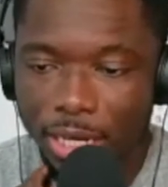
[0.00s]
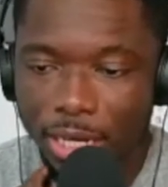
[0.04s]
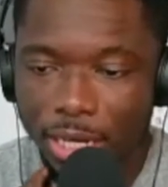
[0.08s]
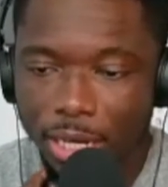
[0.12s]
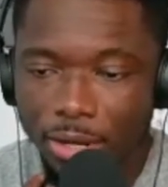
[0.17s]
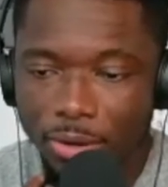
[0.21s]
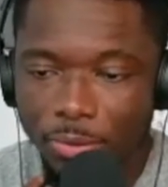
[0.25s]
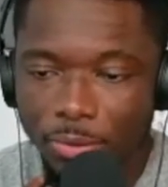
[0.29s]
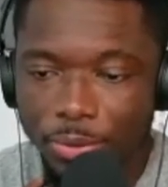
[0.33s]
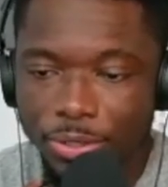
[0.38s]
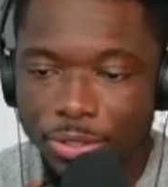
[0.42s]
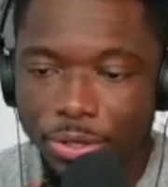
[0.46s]

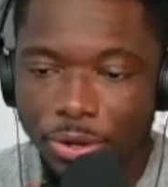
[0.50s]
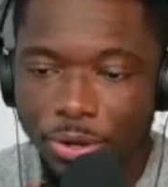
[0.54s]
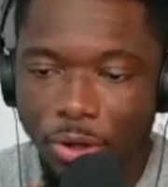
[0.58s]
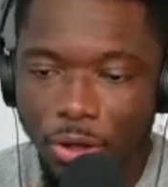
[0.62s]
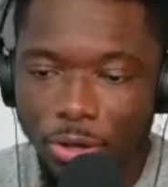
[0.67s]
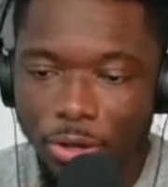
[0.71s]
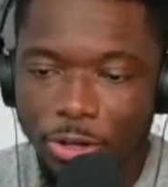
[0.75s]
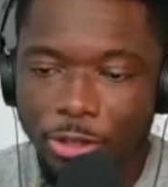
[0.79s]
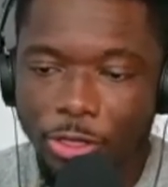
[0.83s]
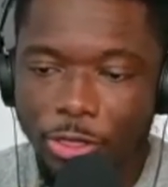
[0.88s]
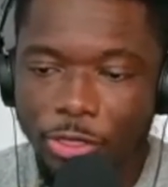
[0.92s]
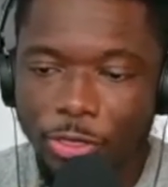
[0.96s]
was called
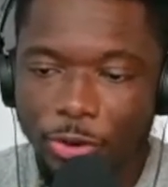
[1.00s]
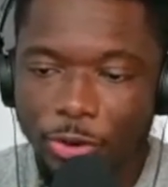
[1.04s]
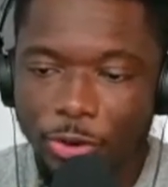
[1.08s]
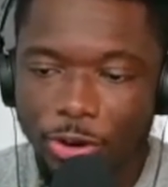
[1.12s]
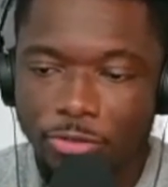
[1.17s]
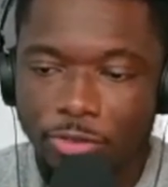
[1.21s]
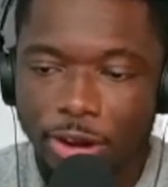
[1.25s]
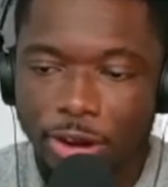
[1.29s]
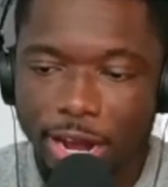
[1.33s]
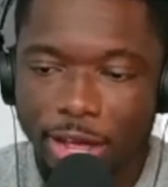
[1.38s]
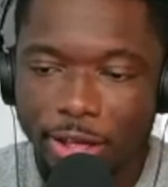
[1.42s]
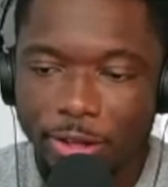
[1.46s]
in the third
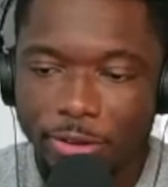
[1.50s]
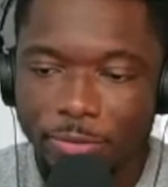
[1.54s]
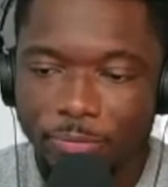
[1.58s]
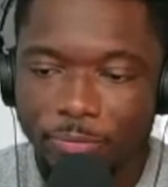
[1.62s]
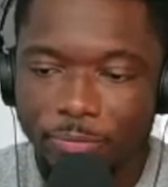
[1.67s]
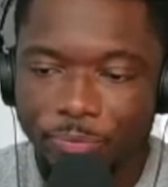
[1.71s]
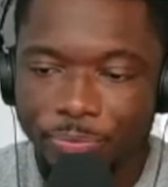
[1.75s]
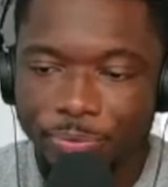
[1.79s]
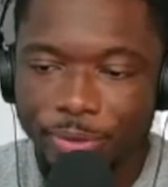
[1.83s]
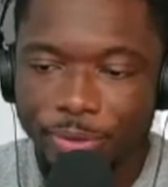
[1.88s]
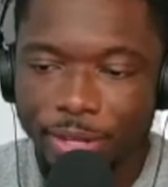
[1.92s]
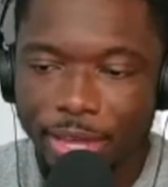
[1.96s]
round
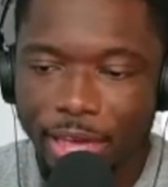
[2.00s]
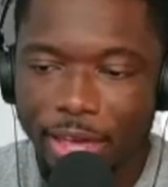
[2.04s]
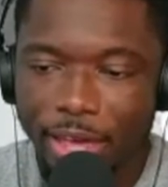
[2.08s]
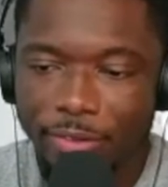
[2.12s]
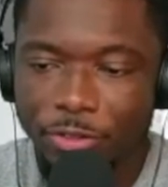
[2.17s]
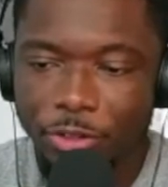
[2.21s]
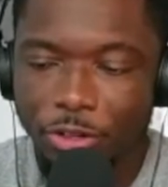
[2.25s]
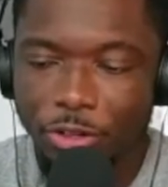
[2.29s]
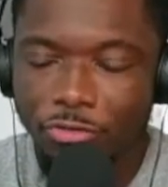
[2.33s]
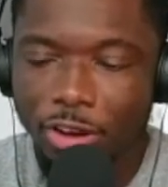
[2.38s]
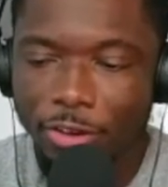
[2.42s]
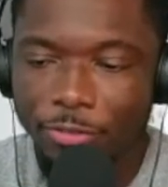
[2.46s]

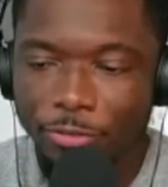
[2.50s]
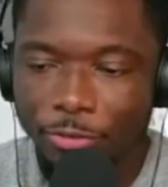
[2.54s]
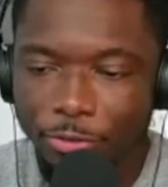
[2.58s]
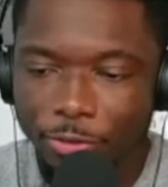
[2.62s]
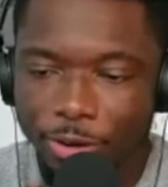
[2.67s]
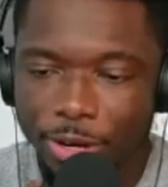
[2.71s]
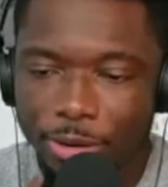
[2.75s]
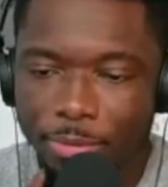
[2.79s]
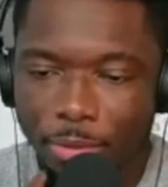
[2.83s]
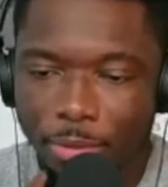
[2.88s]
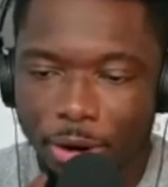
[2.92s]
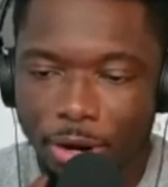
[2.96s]
after referee
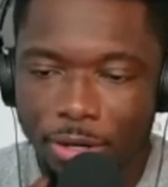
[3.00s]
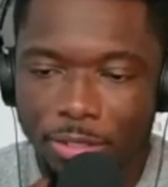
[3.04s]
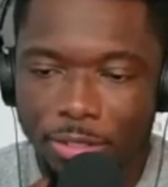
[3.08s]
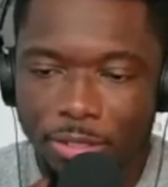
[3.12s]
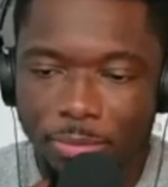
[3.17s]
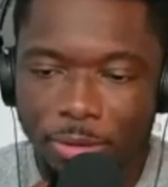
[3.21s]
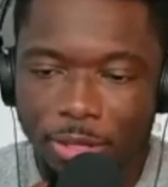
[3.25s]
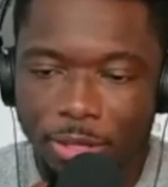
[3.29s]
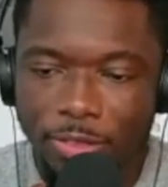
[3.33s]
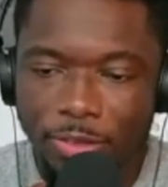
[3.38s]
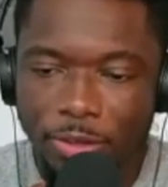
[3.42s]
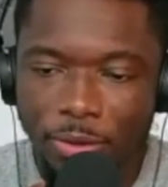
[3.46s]
Mark
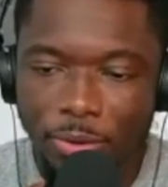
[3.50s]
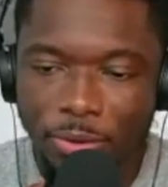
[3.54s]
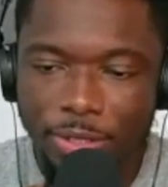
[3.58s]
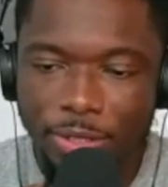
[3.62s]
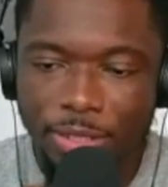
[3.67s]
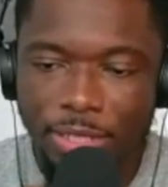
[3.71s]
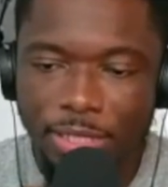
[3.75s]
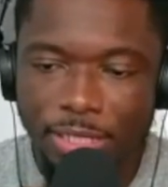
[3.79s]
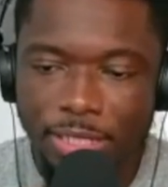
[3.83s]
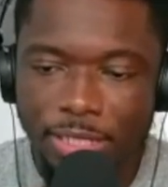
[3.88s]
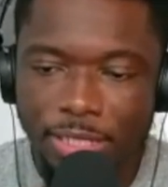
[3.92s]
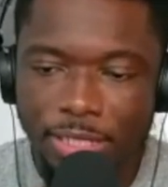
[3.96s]
Smith noticed the
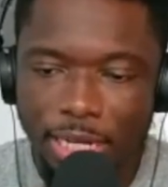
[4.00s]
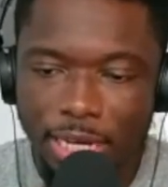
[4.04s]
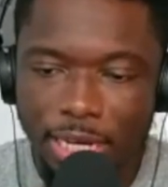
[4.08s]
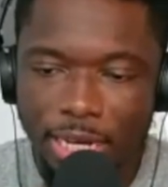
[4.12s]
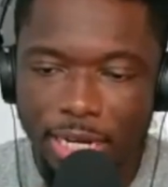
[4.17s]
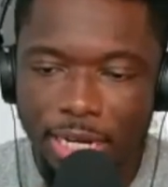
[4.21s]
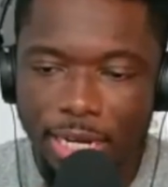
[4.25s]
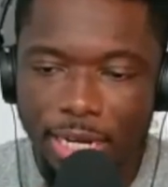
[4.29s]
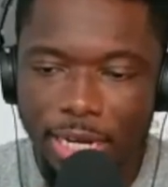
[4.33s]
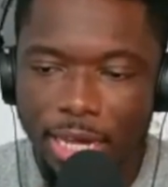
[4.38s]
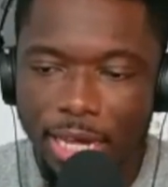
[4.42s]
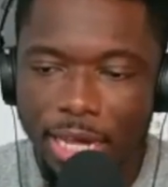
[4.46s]
state
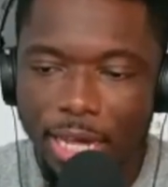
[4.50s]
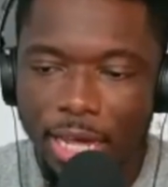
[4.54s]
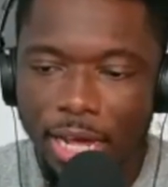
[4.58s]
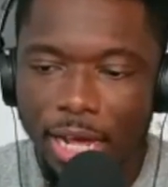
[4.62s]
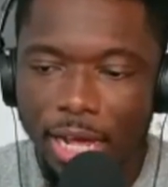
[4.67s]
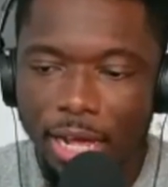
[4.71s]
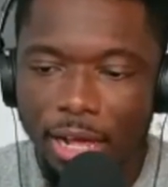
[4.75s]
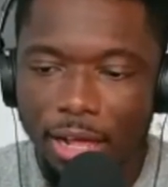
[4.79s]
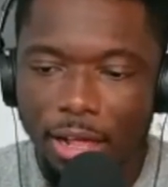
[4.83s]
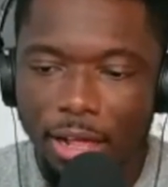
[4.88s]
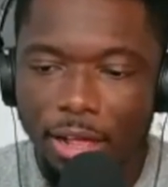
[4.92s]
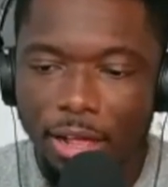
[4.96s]

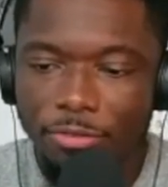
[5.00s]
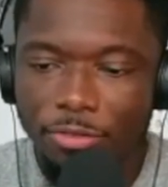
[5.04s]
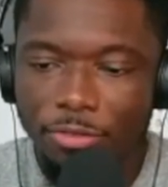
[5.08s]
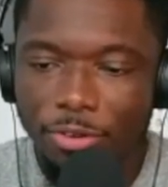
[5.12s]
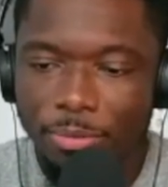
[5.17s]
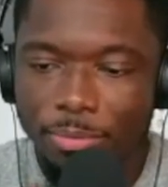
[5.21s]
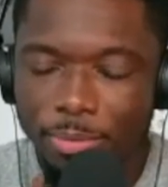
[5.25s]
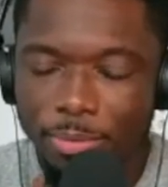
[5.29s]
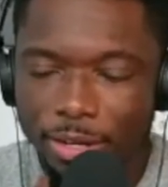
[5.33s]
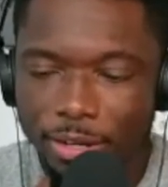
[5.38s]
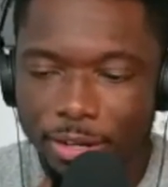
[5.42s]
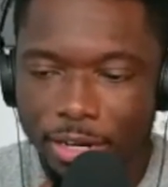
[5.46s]
of
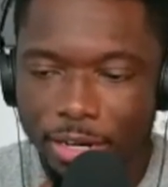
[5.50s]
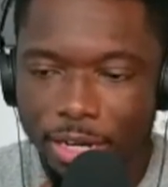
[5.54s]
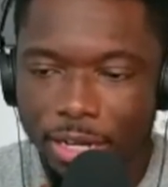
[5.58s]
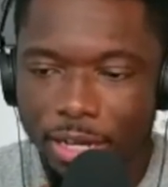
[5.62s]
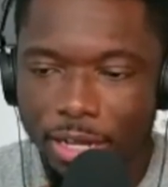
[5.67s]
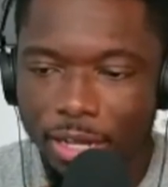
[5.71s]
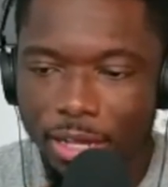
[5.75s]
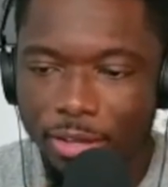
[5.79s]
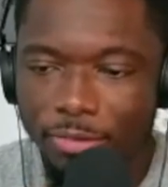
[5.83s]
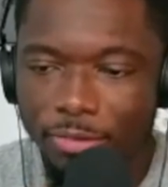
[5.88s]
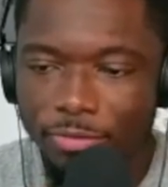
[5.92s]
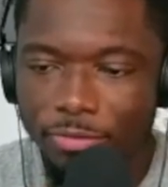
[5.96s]
Ramir,
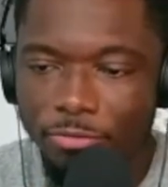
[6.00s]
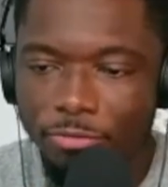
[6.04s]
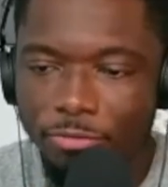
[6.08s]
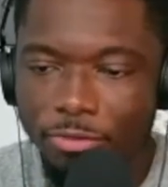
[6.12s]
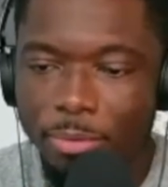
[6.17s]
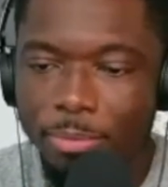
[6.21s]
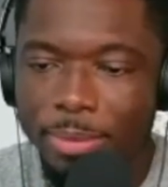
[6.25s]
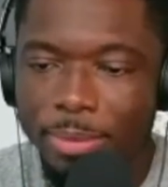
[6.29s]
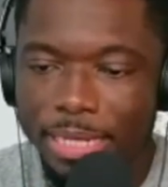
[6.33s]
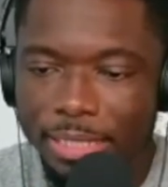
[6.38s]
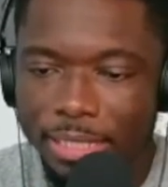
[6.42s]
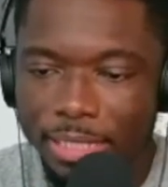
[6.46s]
uh,
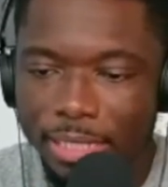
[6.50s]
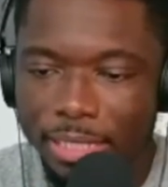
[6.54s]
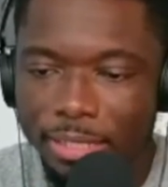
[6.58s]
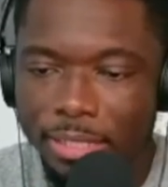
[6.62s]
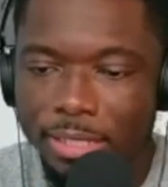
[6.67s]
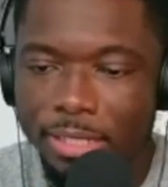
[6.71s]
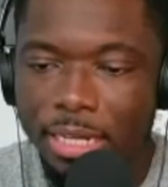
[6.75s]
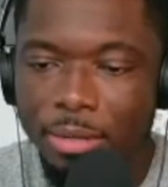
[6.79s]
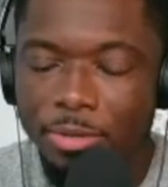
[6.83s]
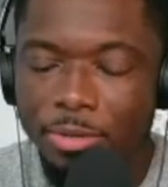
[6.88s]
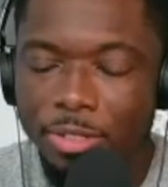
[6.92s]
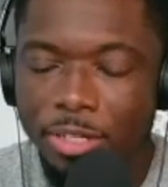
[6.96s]
his
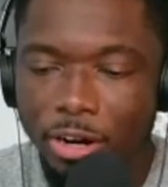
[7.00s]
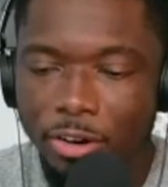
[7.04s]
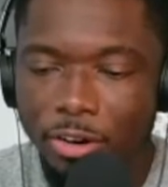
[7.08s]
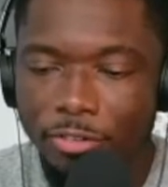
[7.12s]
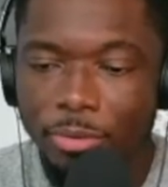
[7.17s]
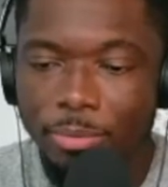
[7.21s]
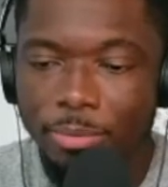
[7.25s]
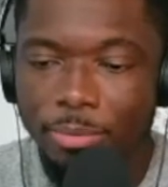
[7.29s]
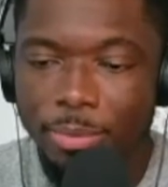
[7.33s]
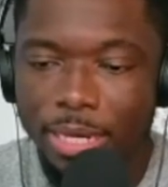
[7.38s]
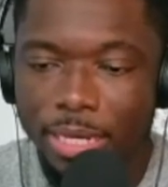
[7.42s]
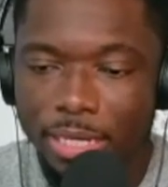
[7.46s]
name, sorry,
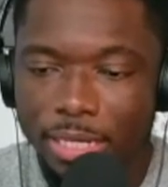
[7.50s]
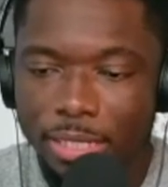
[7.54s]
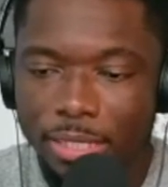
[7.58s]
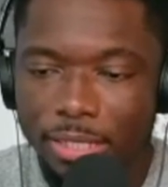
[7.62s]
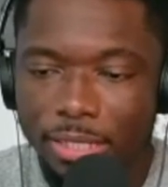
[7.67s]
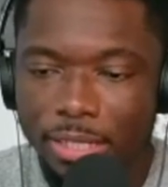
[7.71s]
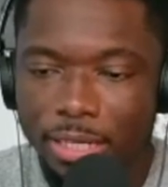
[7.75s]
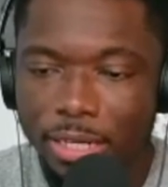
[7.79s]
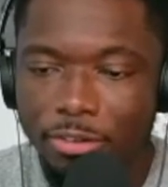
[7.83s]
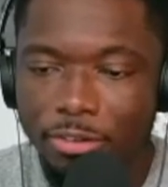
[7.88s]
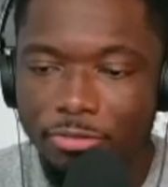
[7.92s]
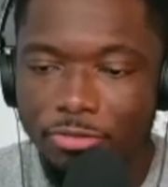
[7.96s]
Ramiz,
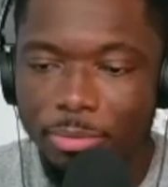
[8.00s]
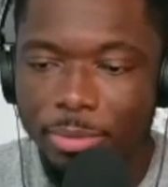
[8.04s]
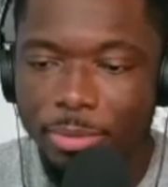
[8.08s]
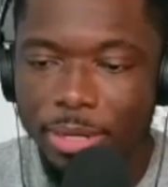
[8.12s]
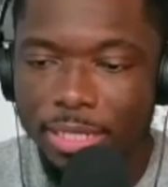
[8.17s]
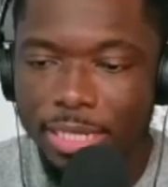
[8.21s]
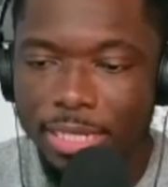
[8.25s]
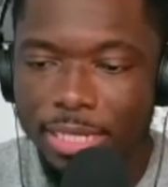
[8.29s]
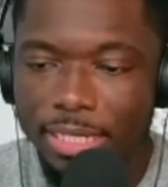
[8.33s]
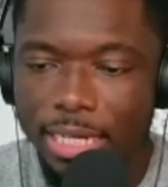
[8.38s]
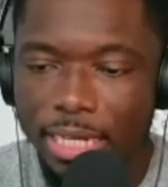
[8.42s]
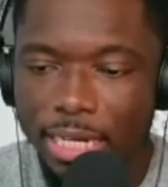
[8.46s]

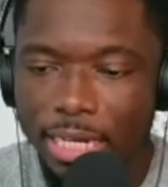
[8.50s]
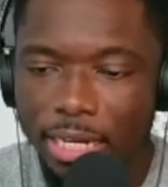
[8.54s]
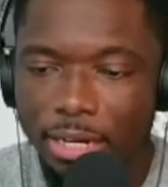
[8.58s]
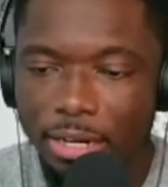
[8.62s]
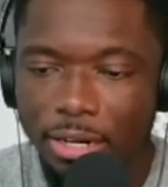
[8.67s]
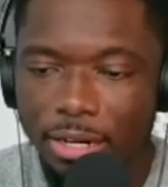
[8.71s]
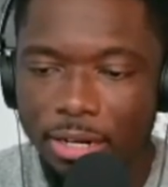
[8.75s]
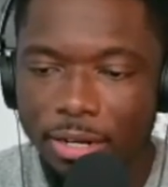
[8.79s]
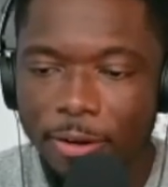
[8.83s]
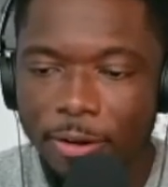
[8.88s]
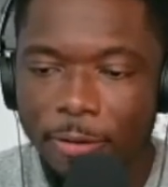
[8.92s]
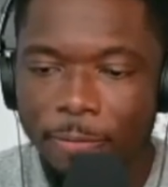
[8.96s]
Ramiz's ear.